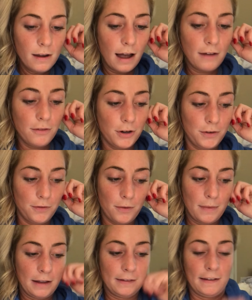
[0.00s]
I've learned
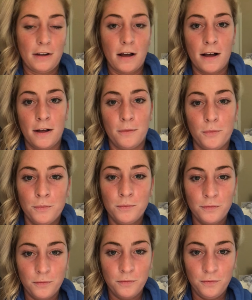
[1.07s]
from this
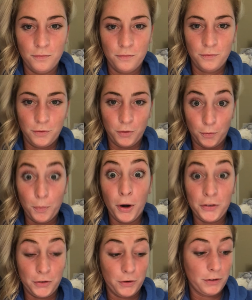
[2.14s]
through
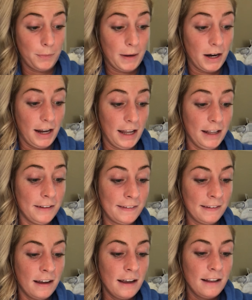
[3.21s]
personal
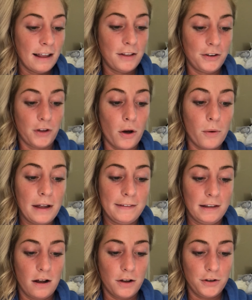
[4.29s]
experience that there's always
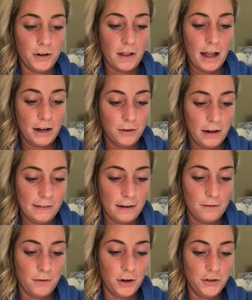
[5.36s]
an underlying
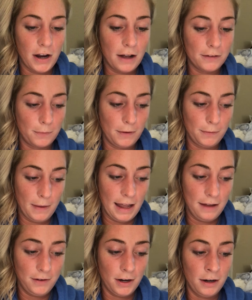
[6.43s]
reason for a child's
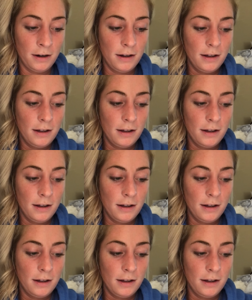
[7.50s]
misbehavior,